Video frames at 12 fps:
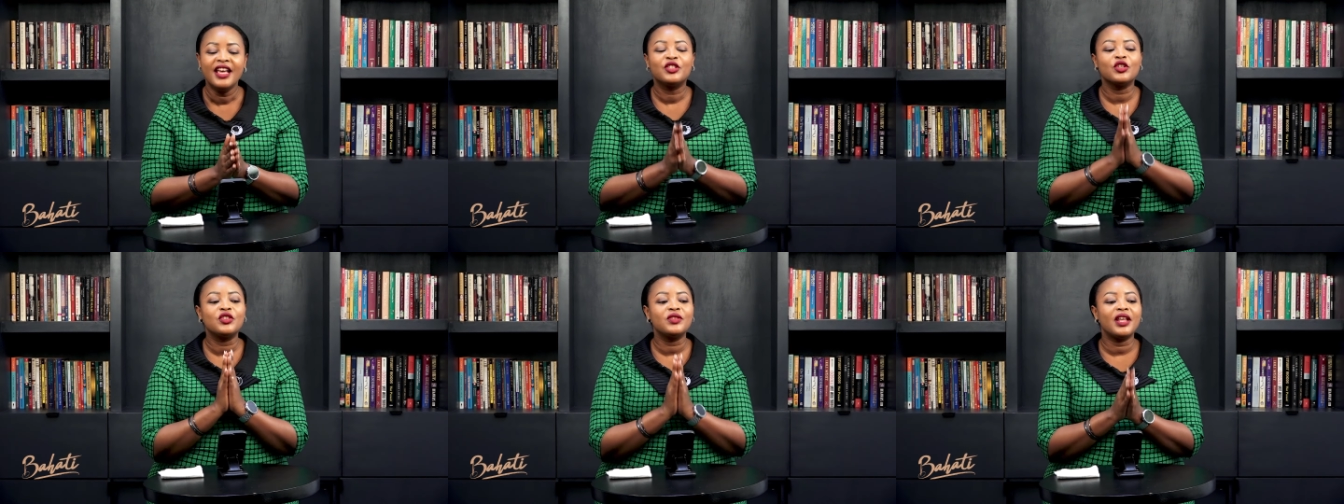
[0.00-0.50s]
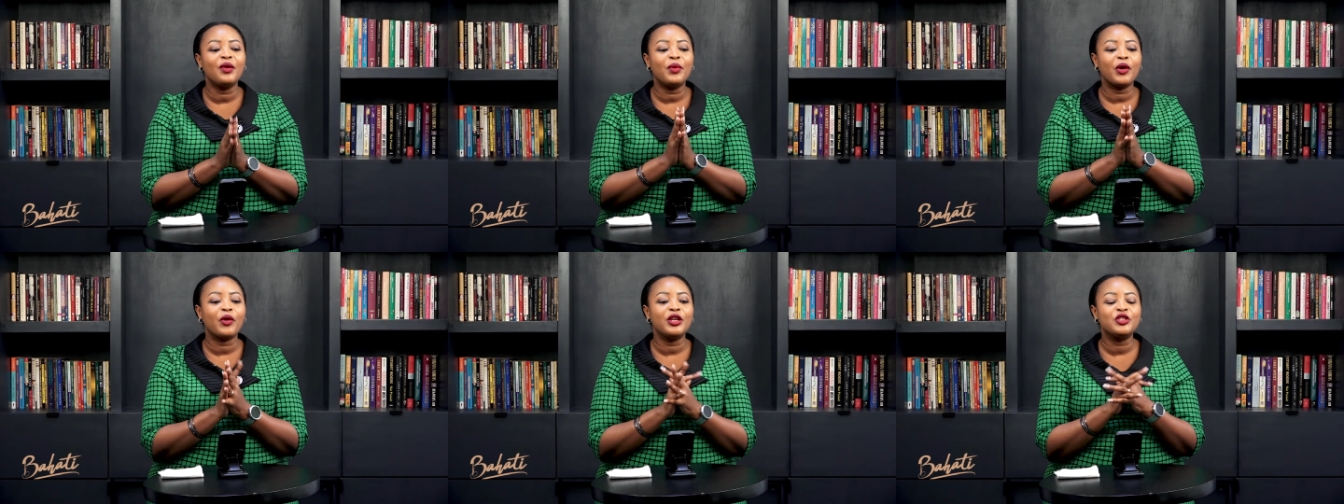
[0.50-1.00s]
So today
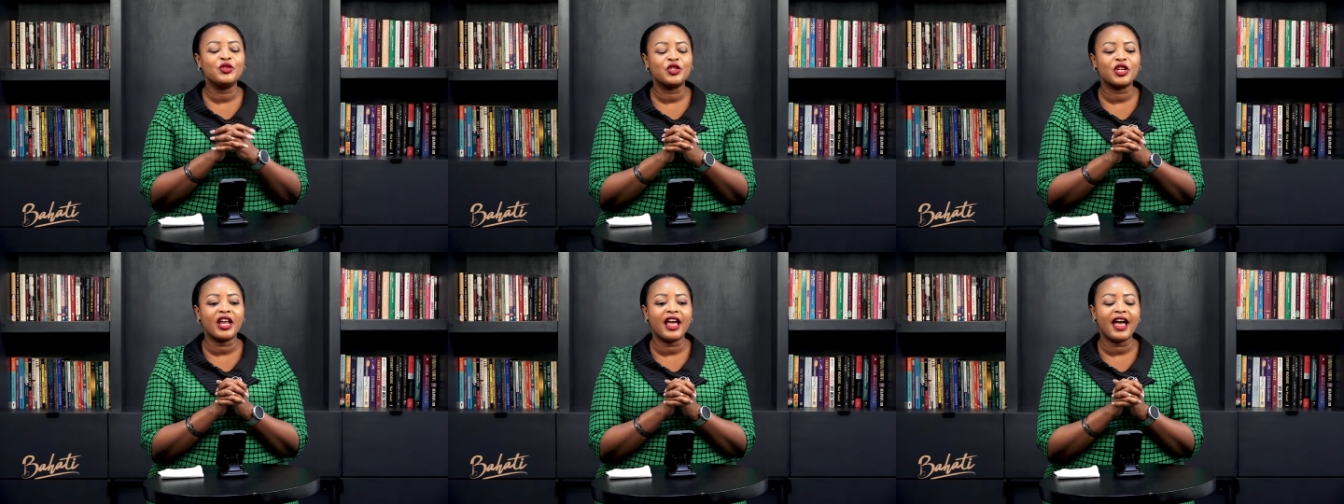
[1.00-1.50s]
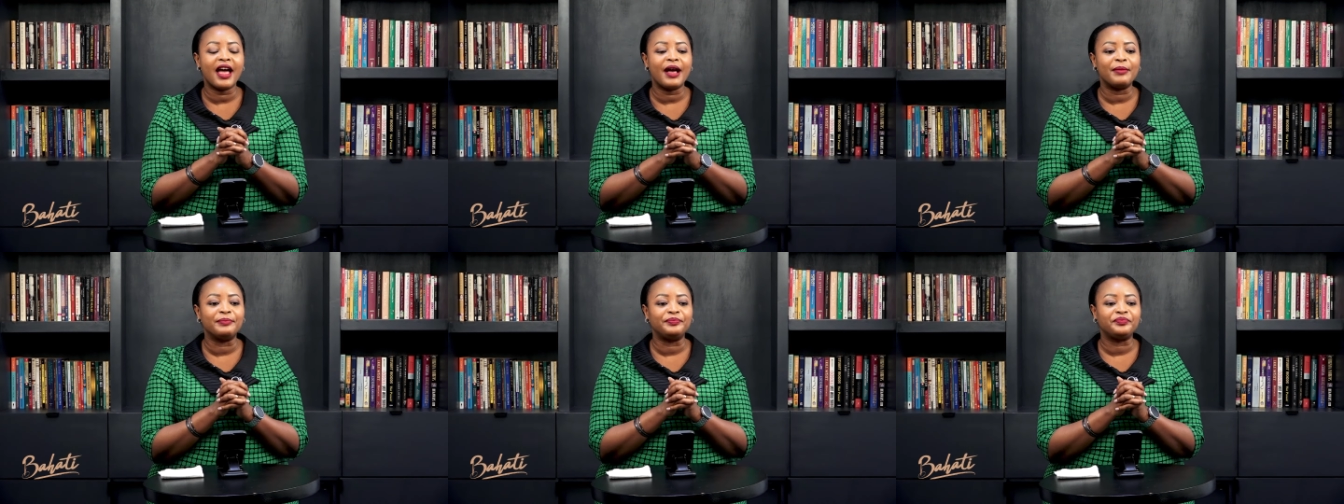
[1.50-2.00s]
we're going to share.
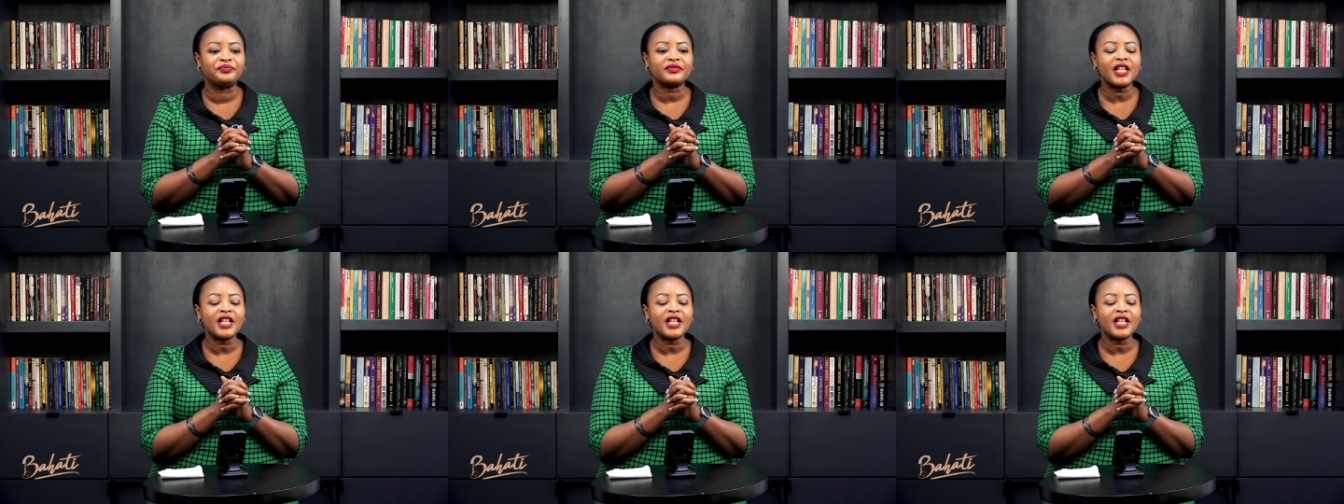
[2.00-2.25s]
Um,